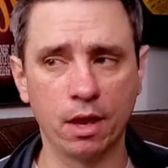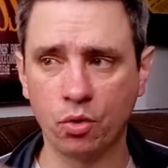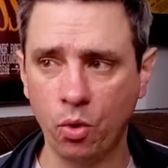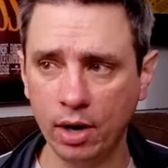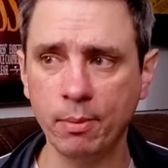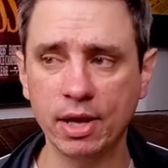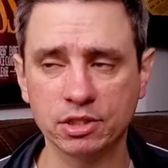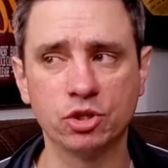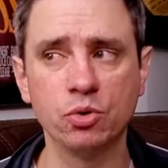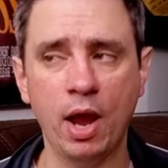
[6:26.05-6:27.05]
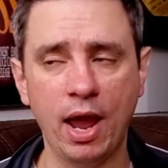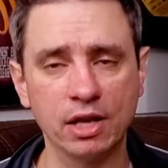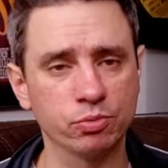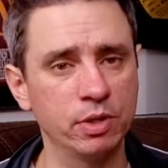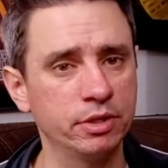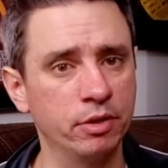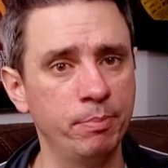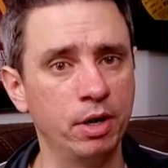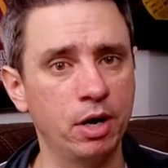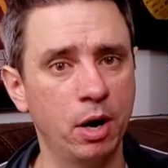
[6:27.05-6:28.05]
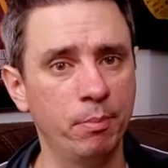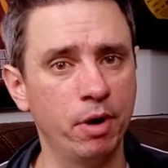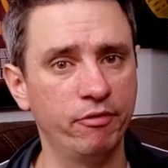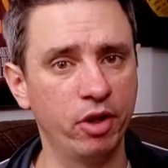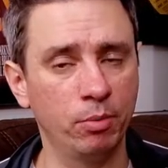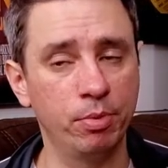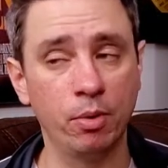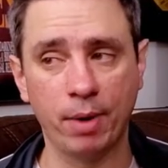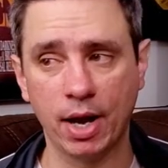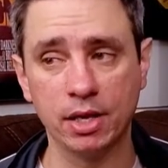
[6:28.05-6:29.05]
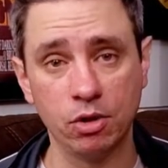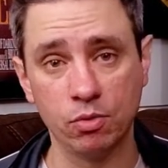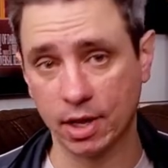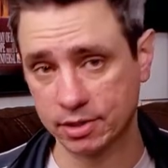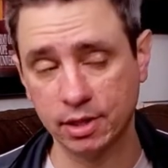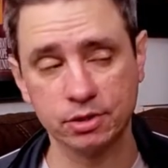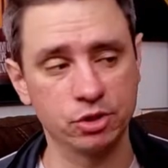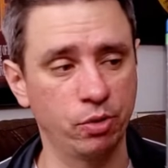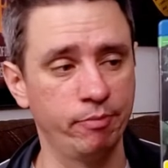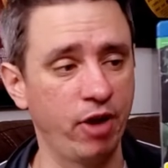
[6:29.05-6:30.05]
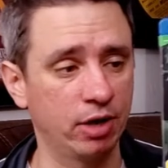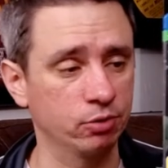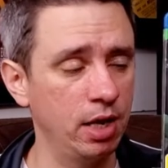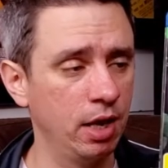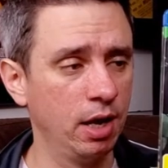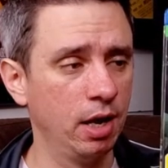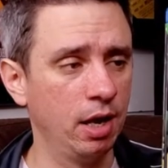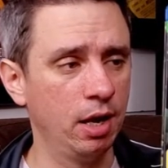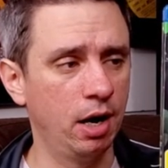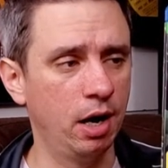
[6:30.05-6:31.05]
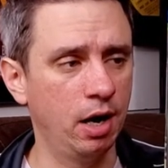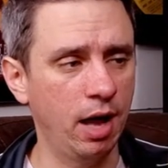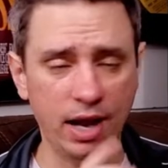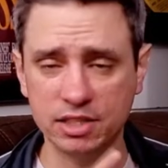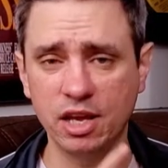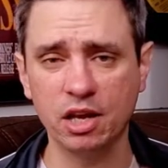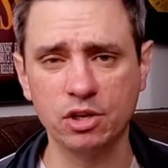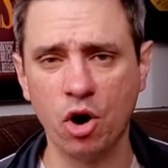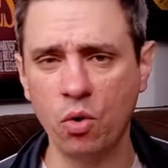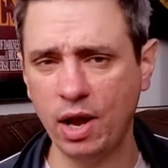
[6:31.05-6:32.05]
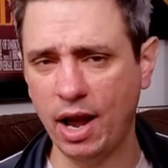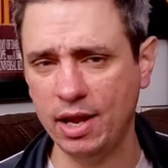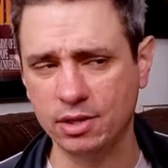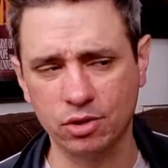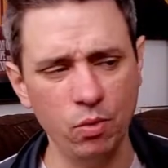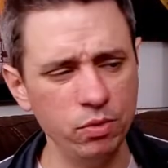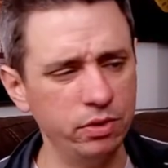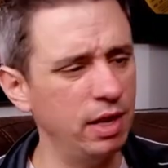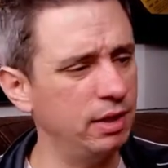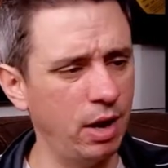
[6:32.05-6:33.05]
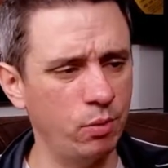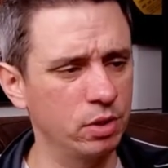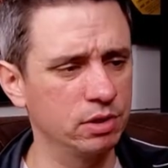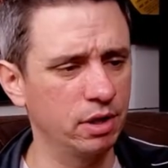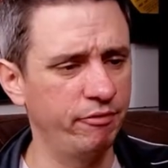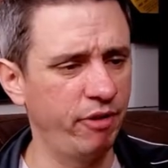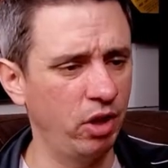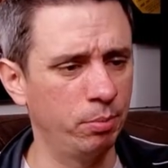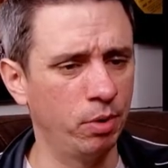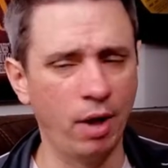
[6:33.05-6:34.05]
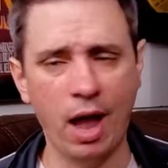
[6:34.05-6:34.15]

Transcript: Quatermass II has recently become available by, you guessed it, Scream Factory. X the Unknown, I don't think that one's available.